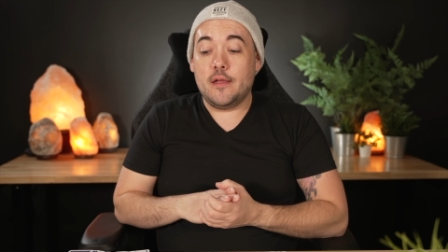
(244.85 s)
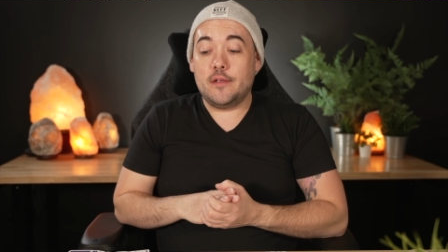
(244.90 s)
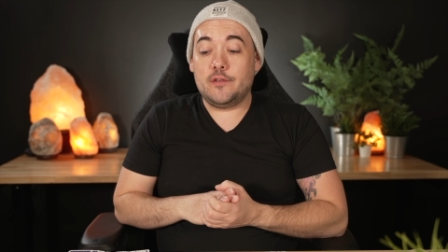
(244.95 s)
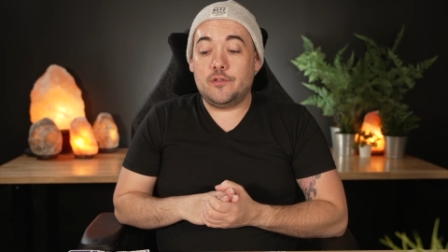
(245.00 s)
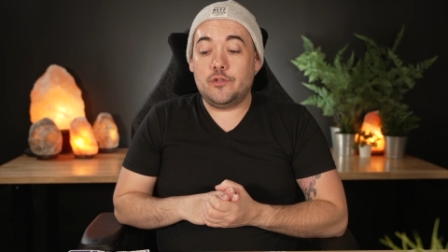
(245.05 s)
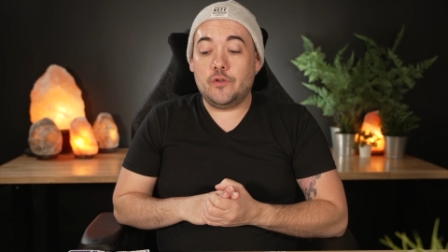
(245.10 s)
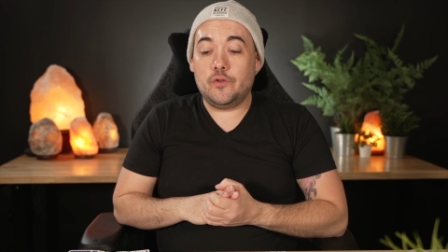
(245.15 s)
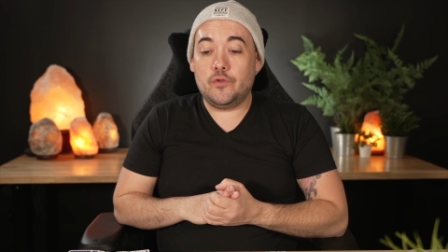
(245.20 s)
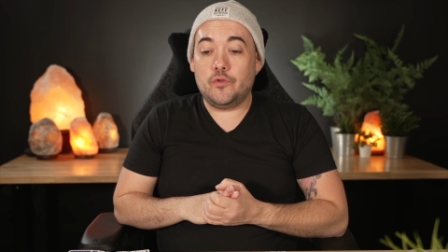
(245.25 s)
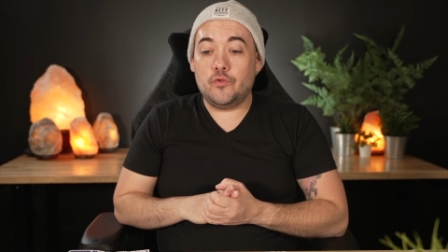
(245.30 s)

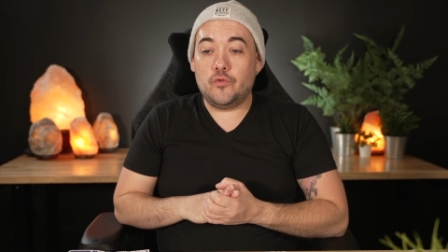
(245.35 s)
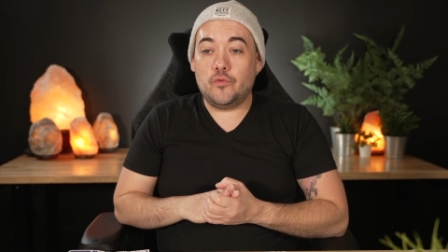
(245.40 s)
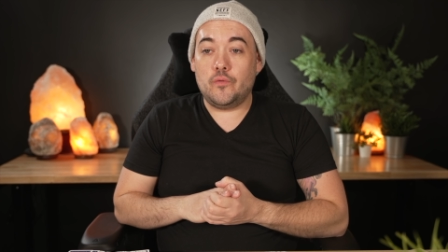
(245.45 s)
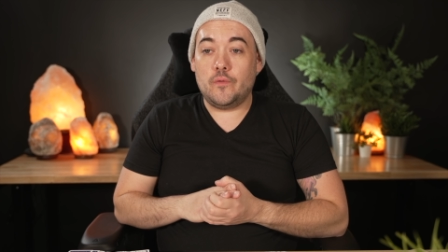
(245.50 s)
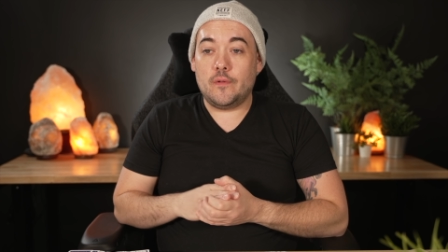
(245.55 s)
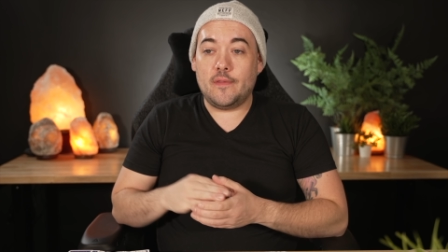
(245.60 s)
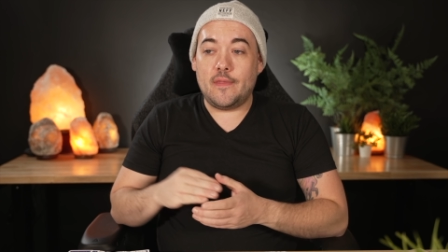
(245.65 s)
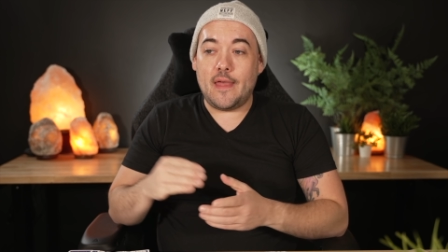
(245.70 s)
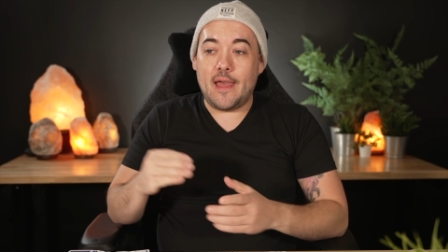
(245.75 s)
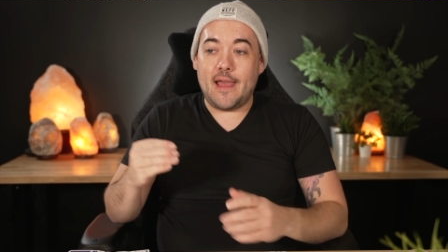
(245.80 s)
to
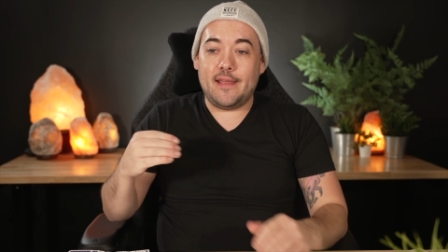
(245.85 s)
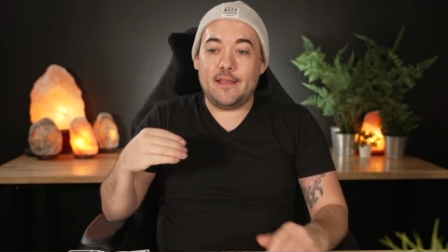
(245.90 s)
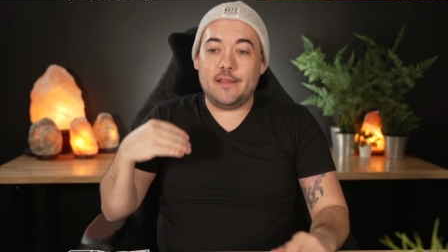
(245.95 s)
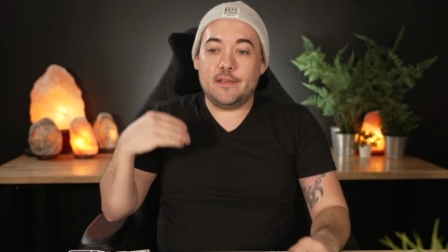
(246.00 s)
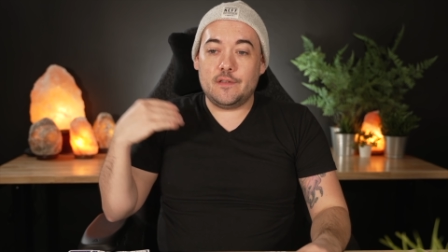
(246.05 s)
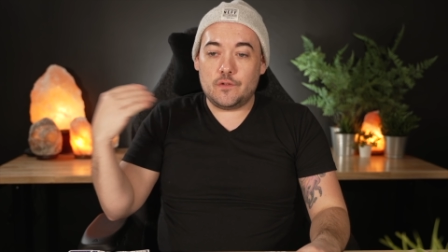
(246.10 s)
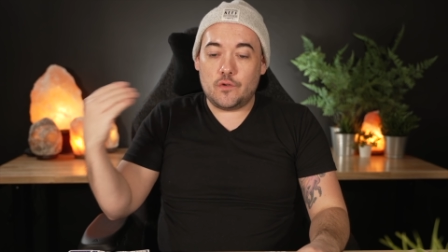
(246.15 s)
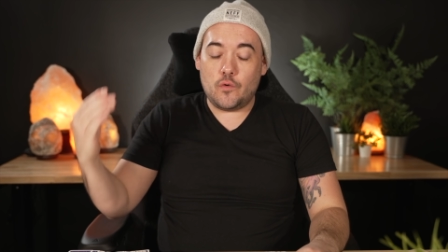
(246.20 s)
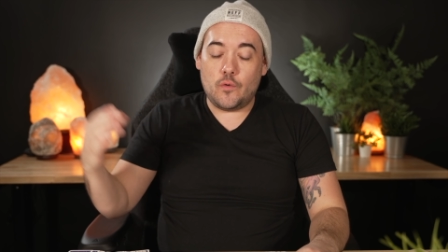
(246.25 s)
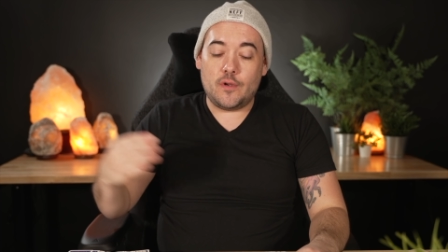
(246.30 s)
that
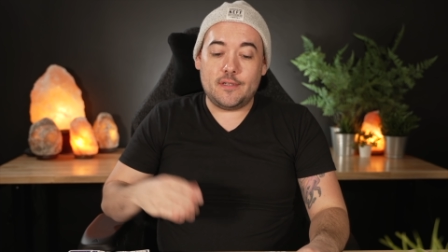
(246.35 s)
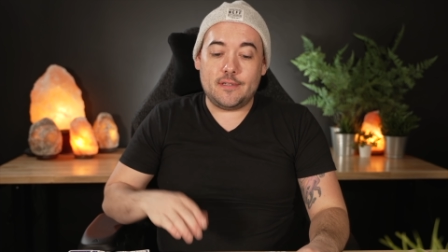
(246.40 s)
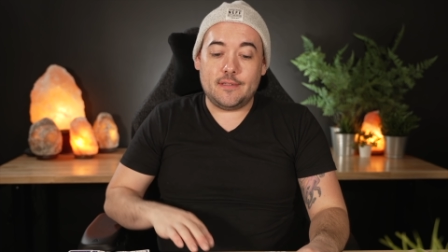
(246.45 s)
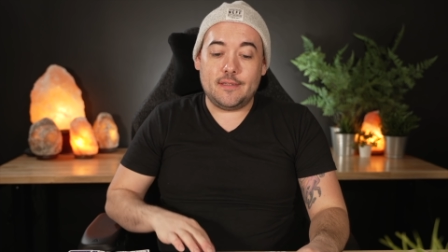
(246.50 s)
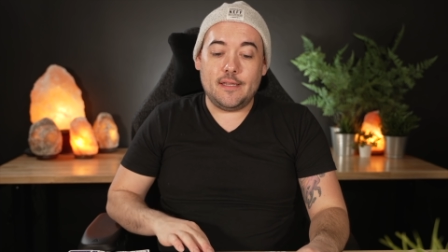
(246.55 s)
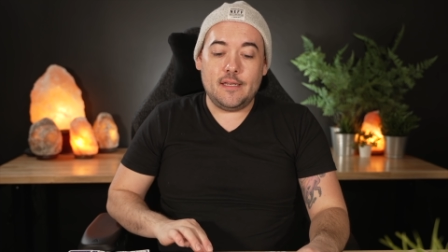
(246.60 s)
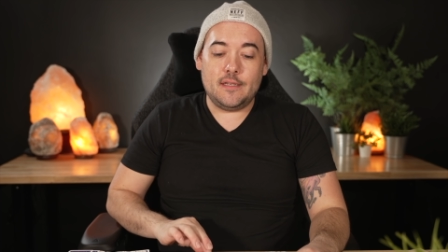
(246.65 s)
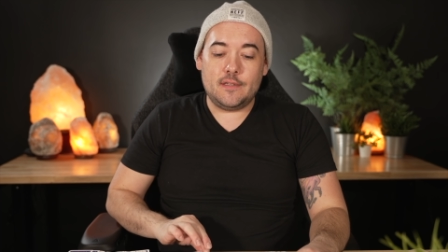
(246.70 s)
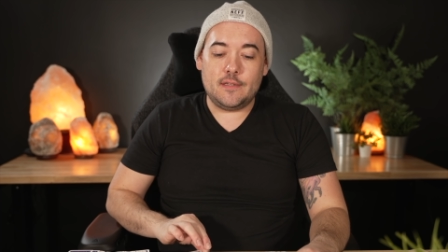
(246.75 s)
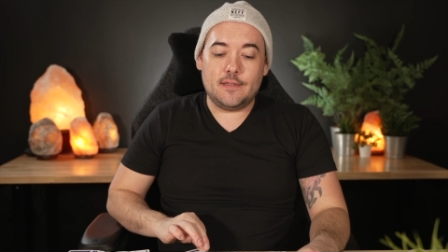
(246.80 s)
is going to
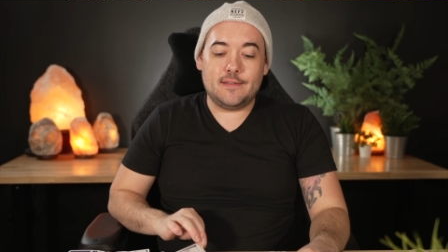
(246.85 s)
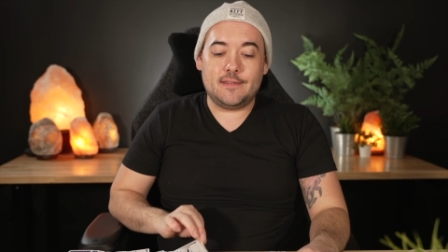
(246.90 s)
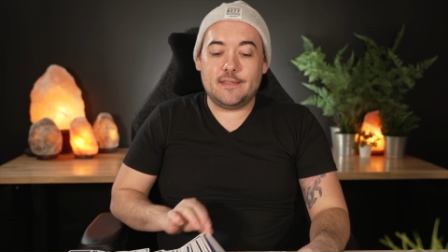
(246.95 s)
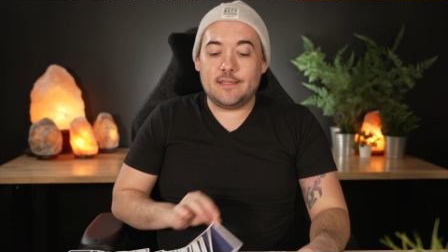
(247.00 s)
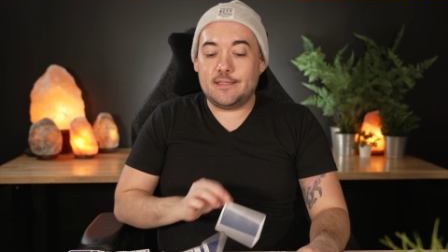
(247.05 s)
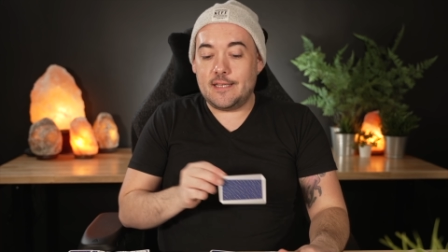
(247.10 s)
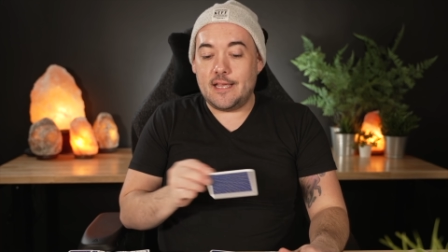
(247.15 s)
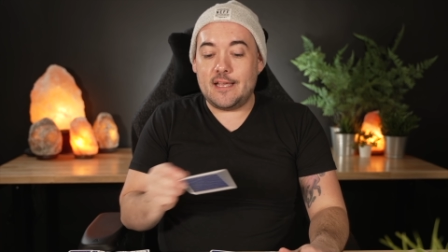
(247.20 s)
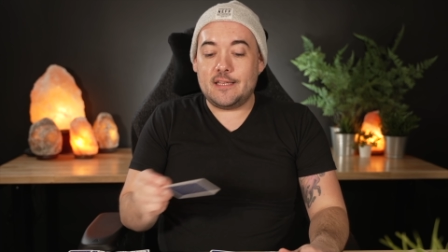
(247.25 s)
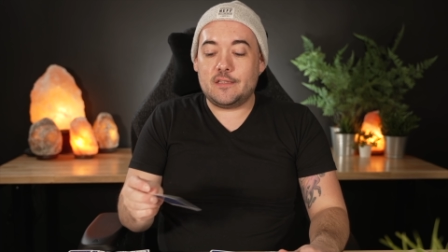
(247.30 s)
lead to the
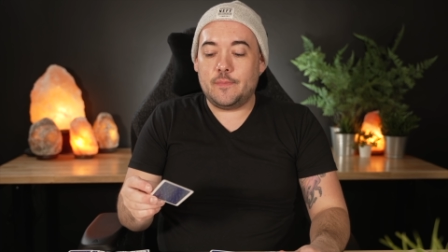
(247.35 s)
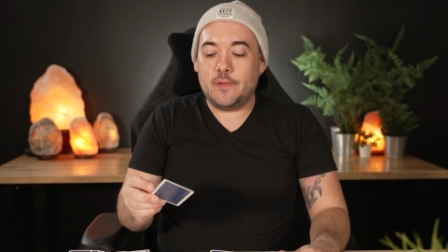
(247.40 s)
success,